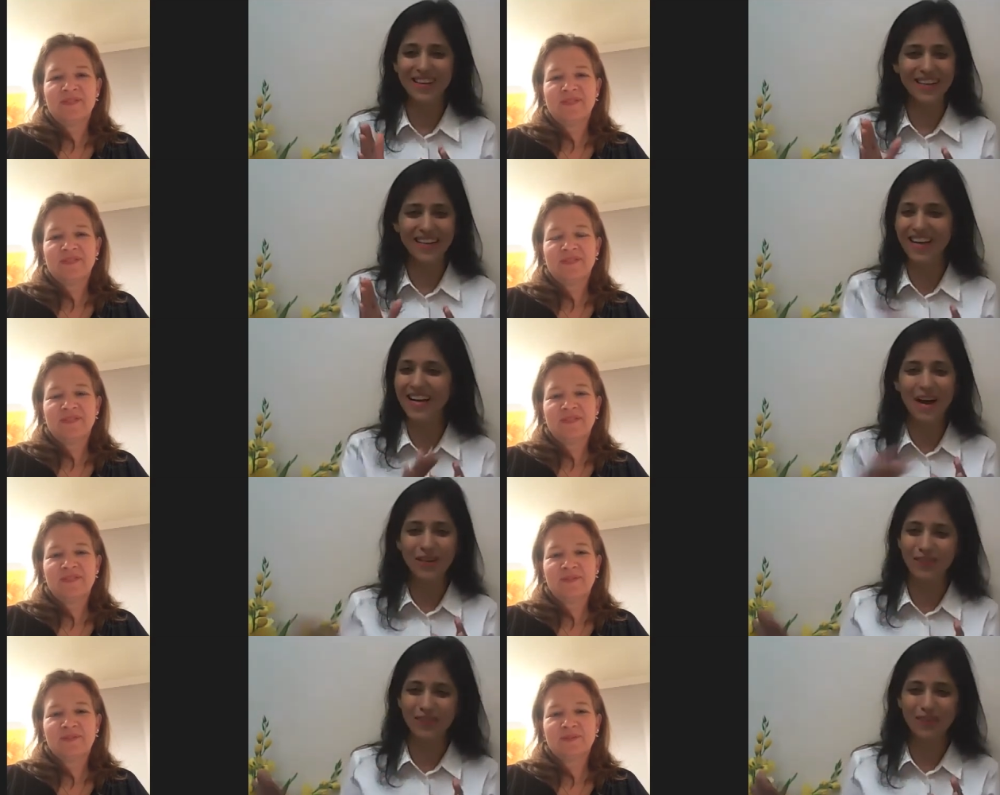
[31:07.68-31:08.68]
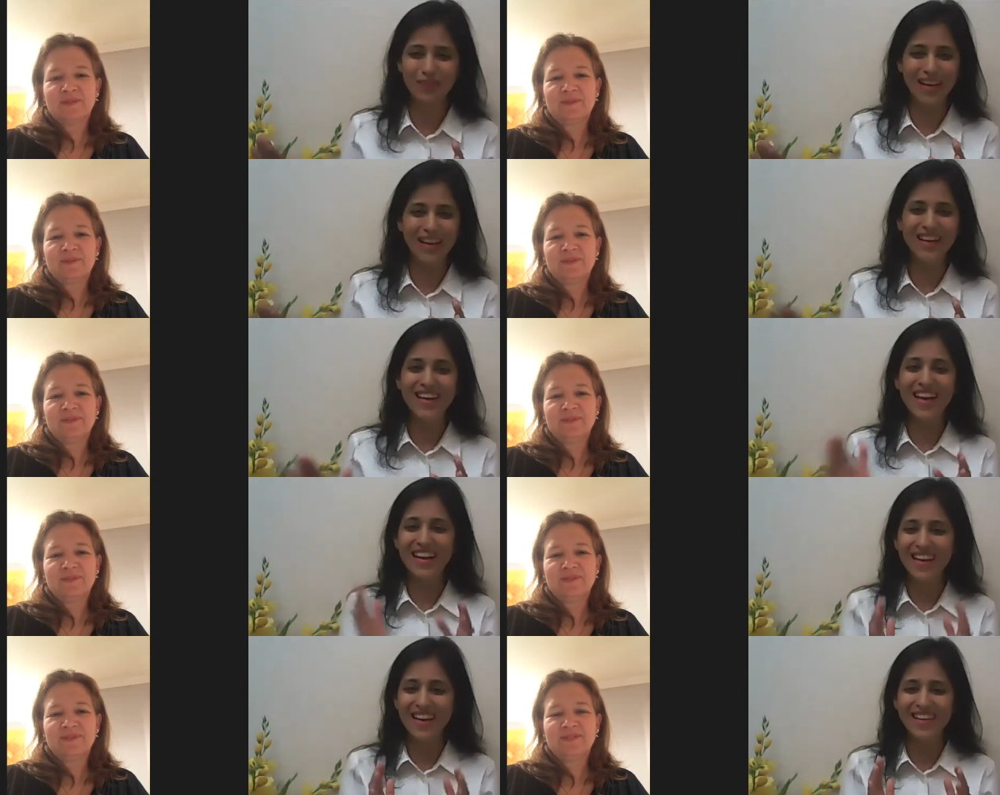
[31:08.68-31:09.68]
Speaker 1: get out of the way
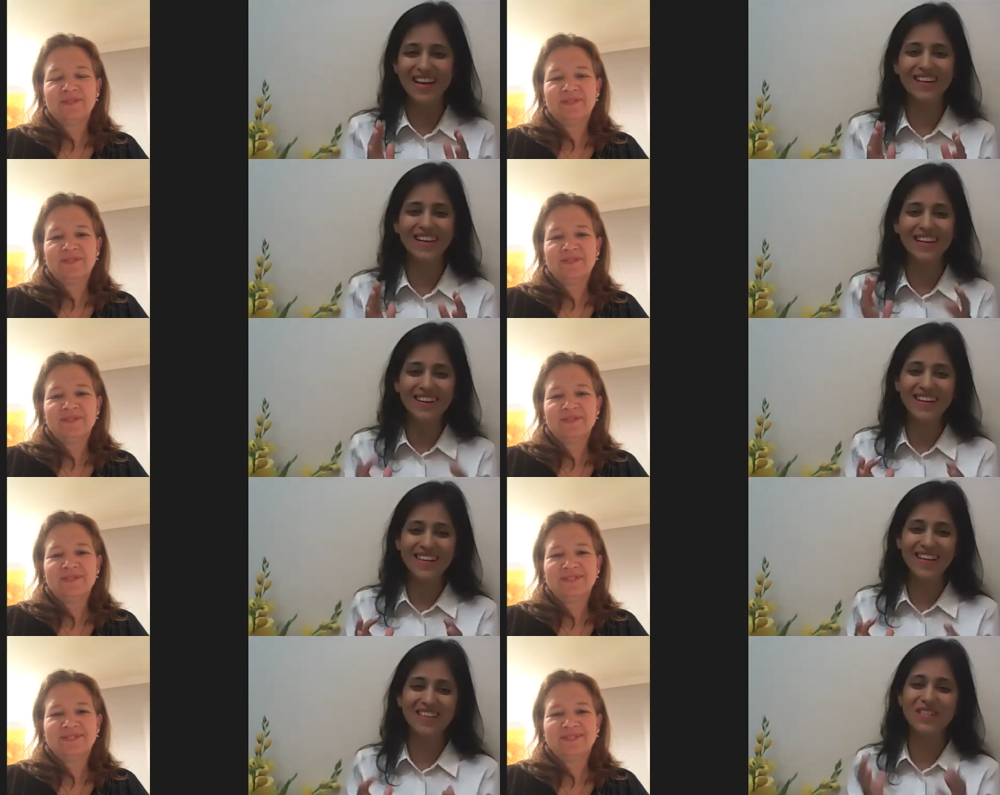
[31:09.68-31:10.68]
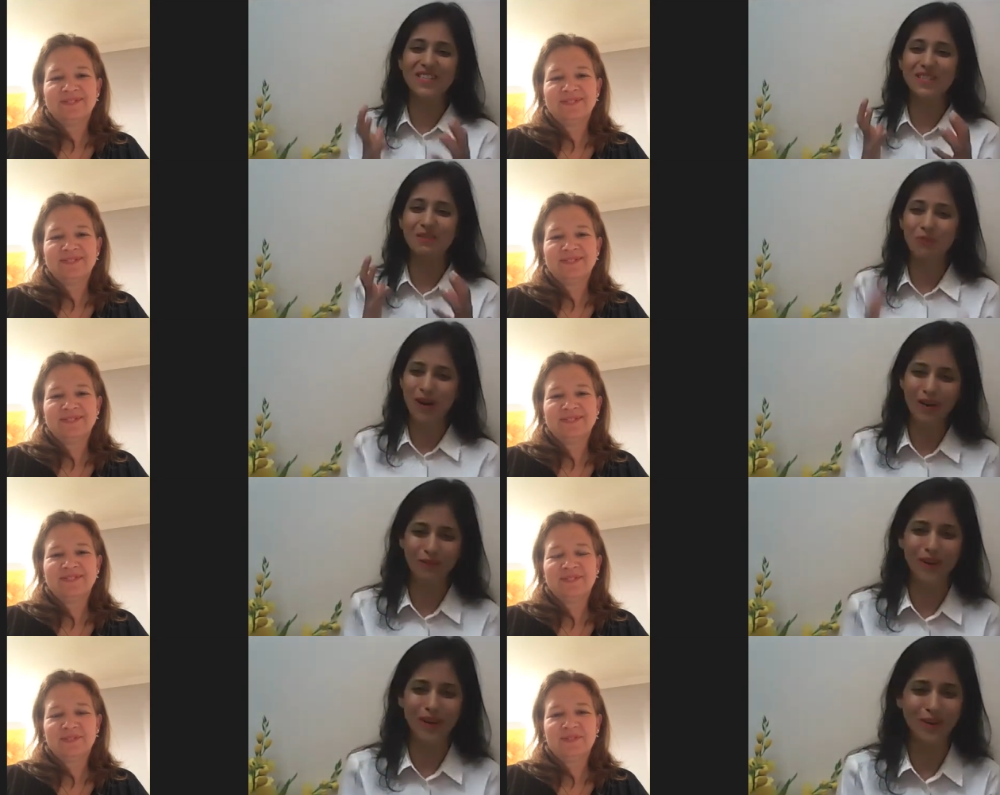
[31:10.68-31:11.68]
and let that inner intelligence work
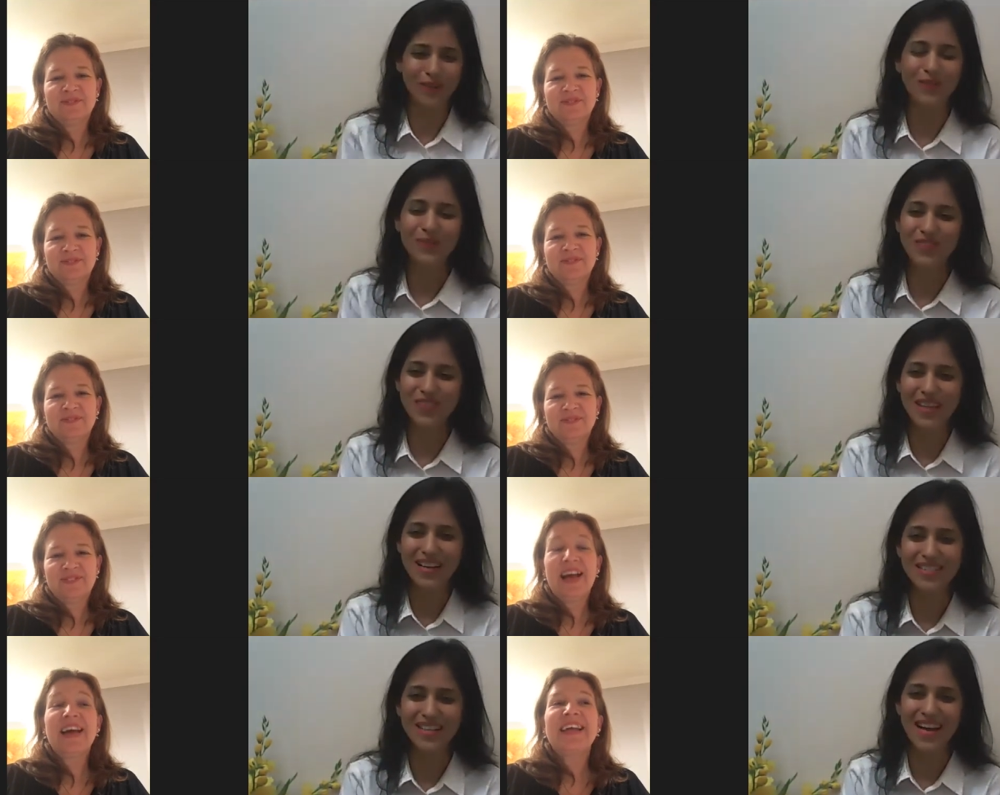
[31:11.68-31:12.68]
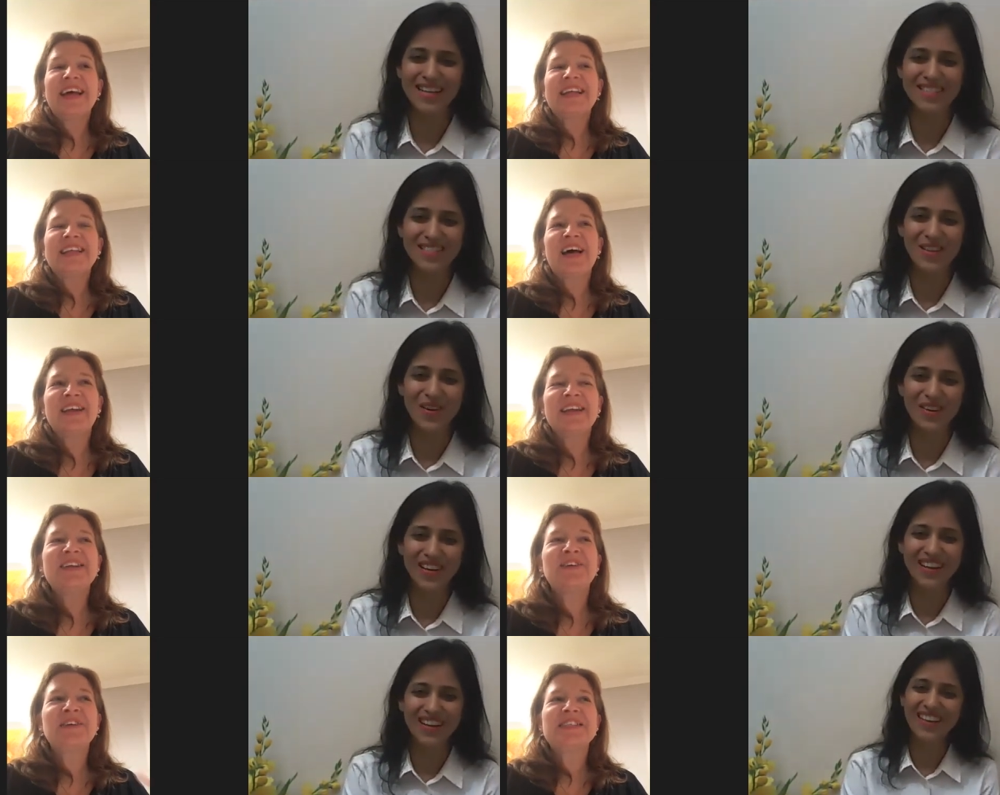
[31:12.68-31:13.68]
for you. So that yeah, I like that
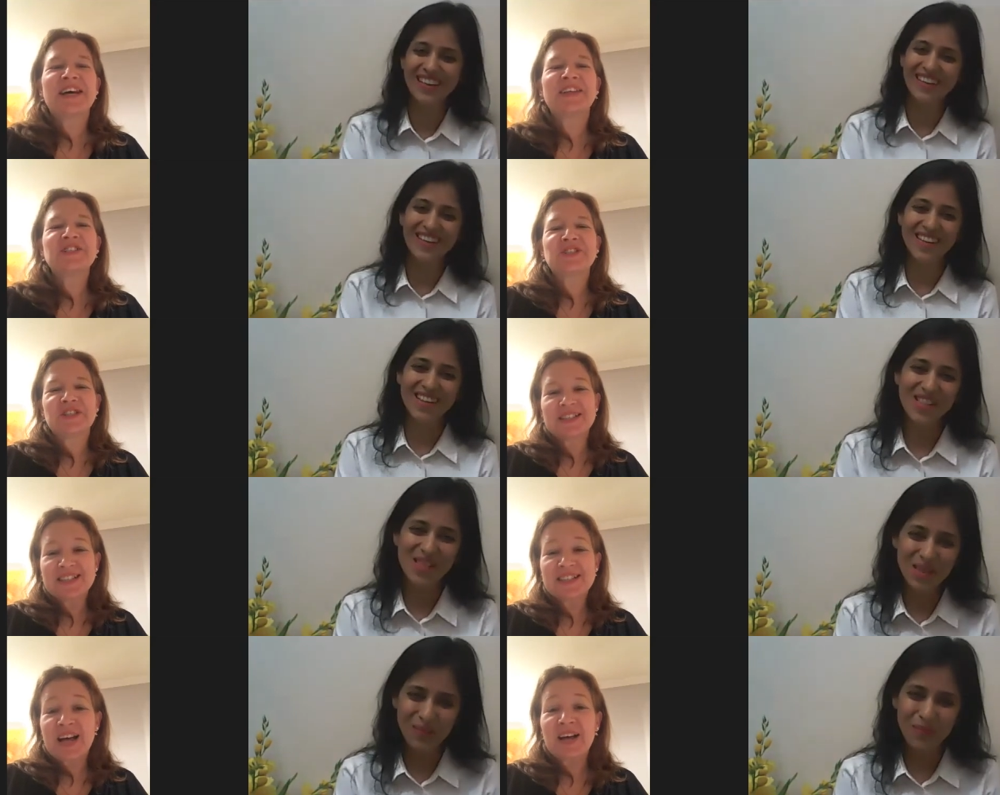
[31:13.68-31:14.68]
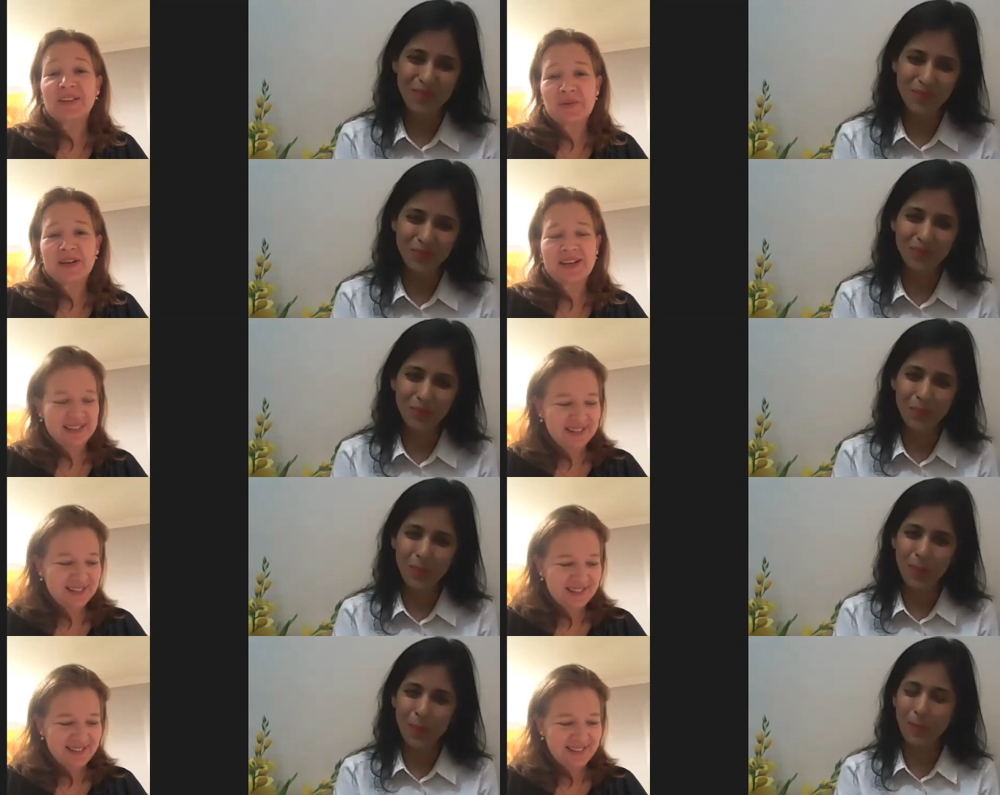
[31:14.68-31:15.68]
Speaker 2: inner intelligence. That's exactly what it
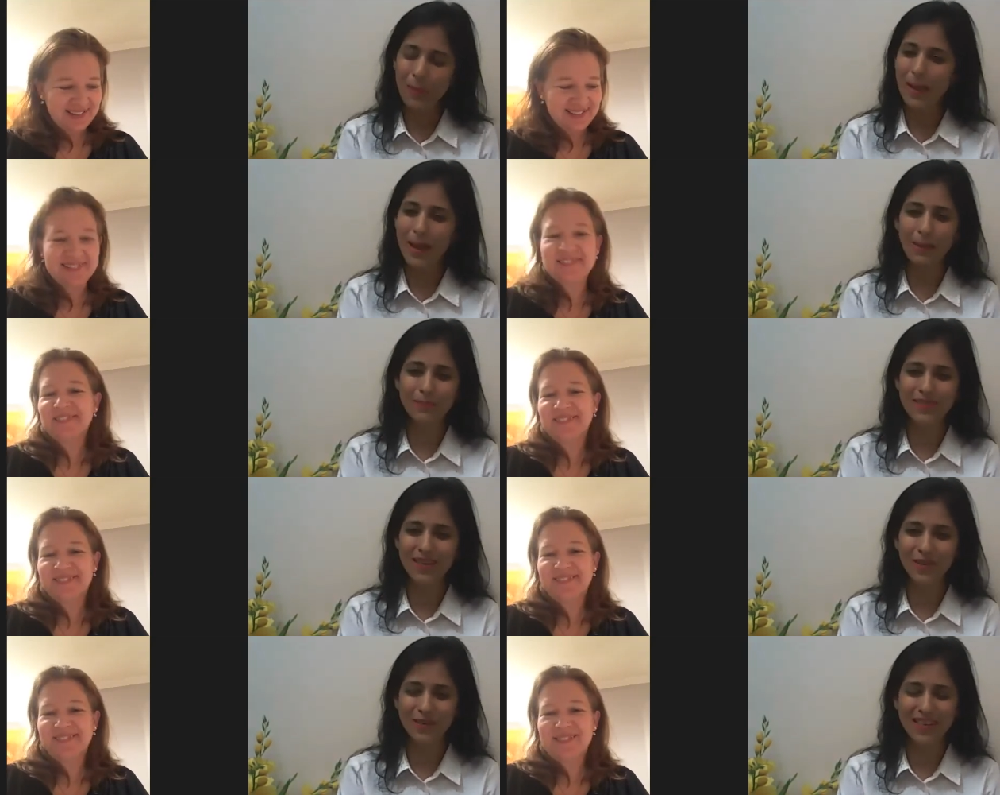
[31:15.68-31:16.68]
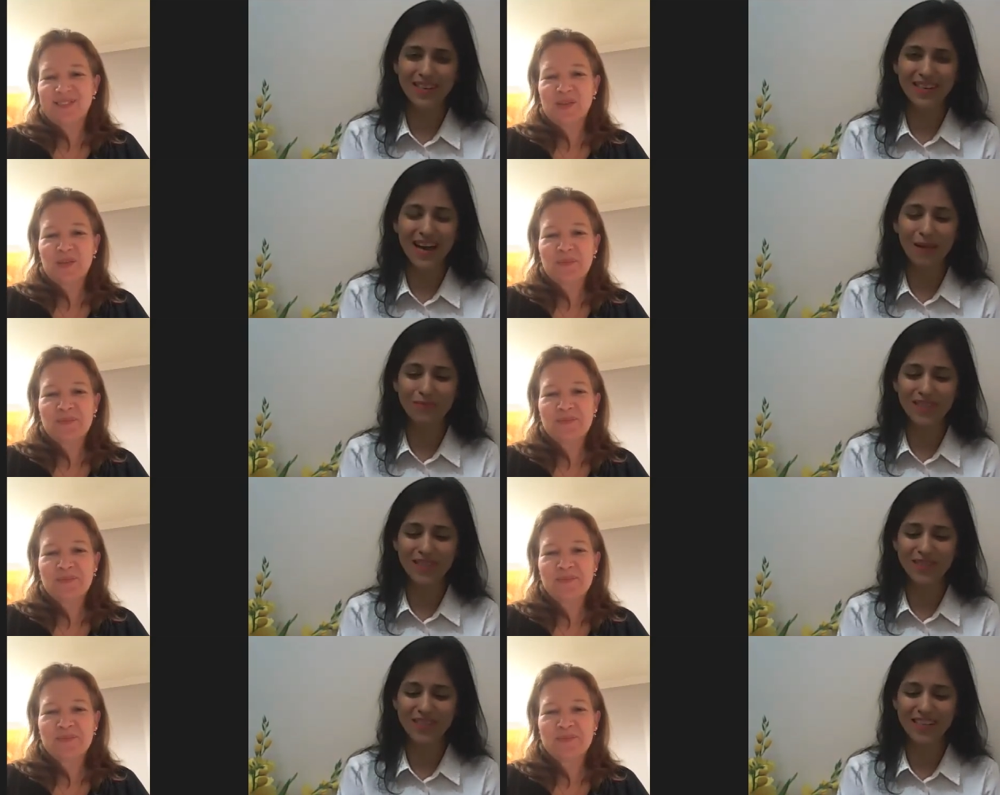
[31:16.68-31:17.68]
Speaker 1: is absolutely
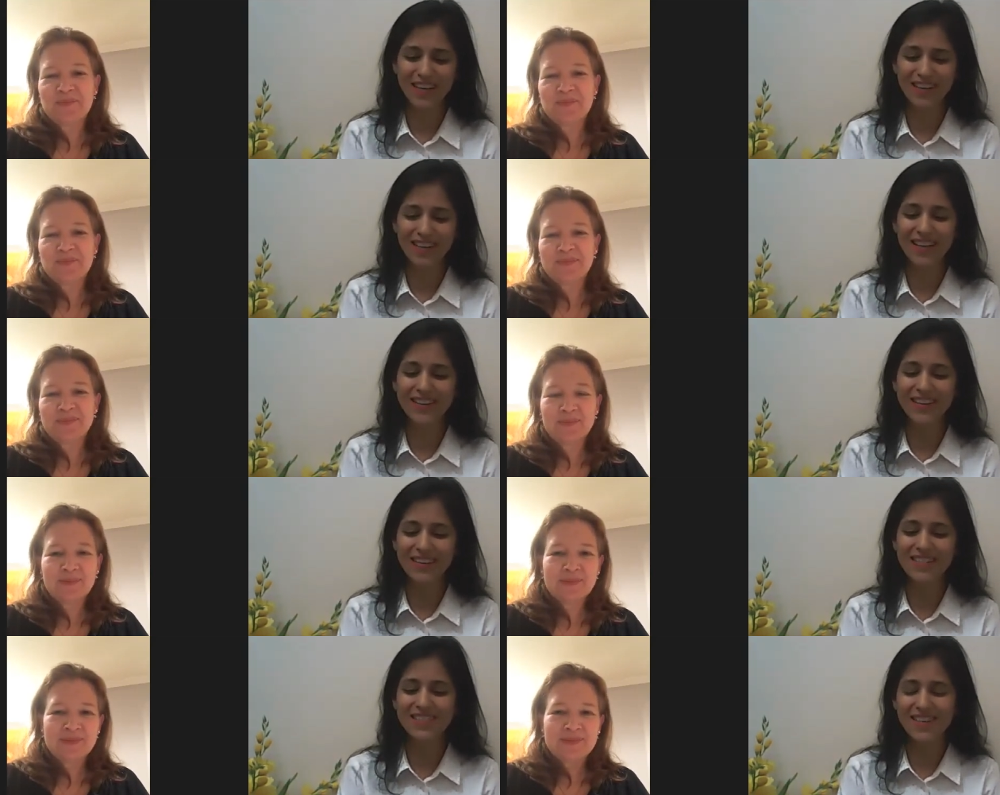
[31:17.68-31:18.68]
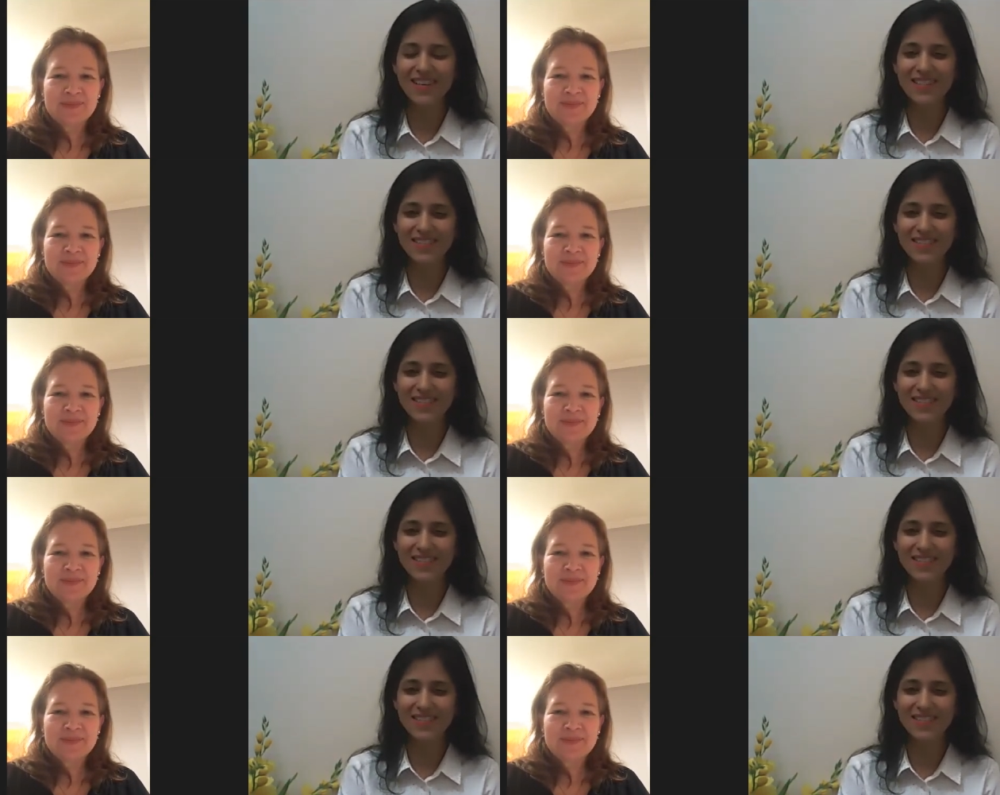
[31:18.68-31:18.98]
absolutely and then it's it's